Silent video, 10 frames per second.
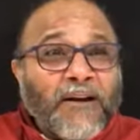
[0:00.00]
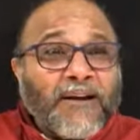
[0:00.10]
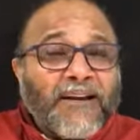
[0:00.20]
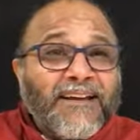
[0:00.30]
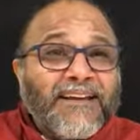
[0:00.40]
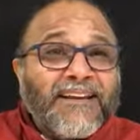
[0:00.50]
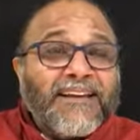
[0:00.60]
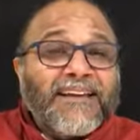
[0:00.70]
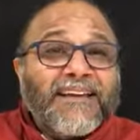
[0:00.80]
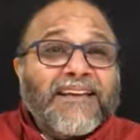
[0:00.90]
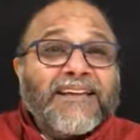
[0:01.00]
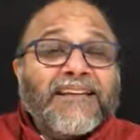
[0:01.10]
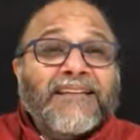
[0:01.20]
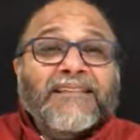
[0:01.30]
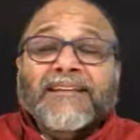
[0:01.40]
or
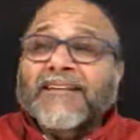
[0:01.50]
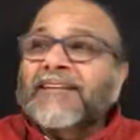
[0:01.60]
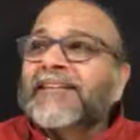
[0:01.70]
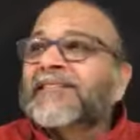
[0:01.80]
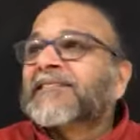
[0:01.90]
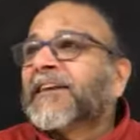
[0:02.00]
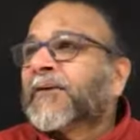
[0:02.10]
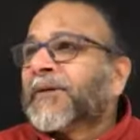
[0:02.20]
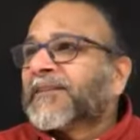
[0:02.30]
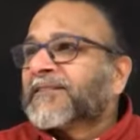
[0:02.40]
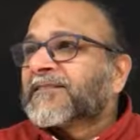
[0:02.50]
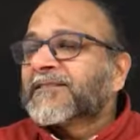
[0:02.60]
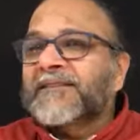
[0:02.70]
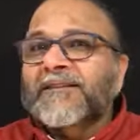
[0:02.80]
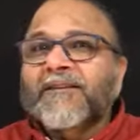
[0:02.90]
is it in
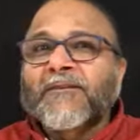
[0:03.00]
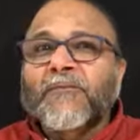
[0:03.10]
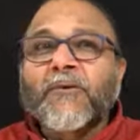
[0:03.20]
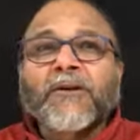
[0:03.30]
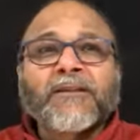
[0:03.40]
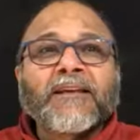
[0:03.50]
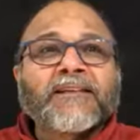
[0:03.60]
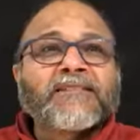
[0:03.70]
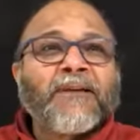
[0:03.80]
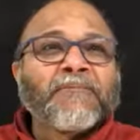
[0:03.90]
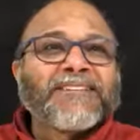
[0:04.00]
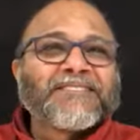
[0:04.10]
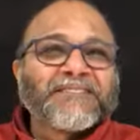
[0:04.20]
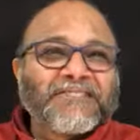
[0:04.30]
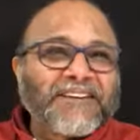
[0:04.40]
sequence? What are the
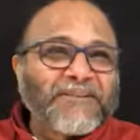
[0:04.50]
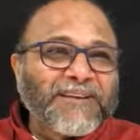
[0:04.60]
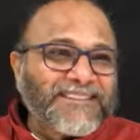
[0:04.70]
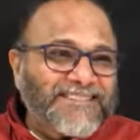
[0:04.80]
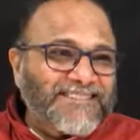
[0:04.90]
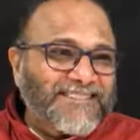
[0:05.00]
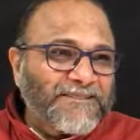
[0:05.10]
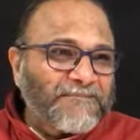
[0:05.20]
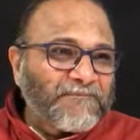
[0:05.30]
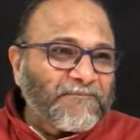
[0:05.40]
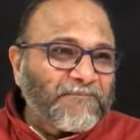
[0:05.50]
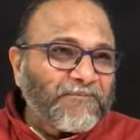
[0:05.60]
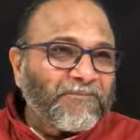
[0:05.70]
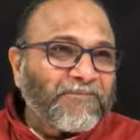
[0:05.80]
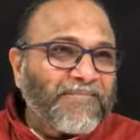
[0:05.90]
examples of sequence?
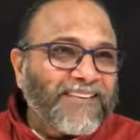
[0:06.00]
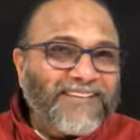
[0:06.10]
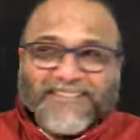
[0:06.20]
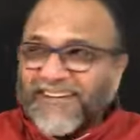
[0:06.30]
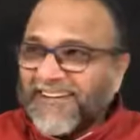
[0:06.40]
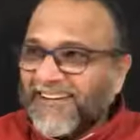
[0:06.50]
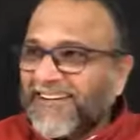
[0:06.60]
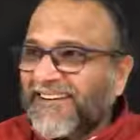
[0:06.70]
Tell?